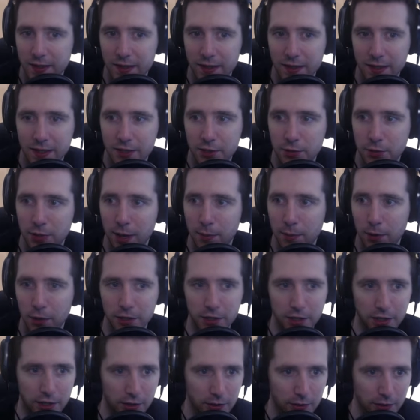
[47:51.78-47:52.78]
Let's grab
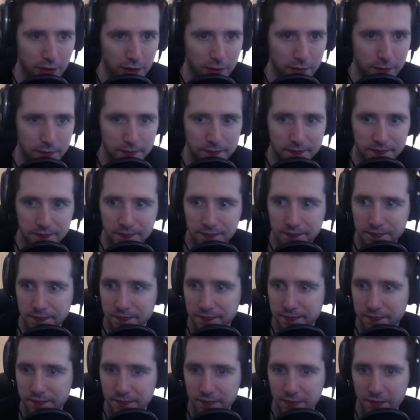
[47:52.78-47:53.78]
Articuno now.
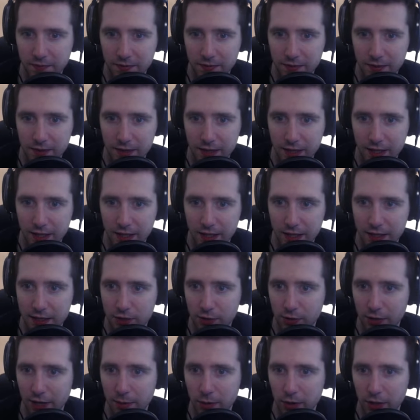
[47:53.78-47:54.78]
And let's
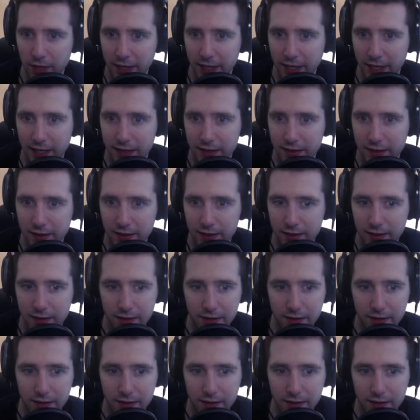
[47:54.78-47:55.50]
grab our candle, huh?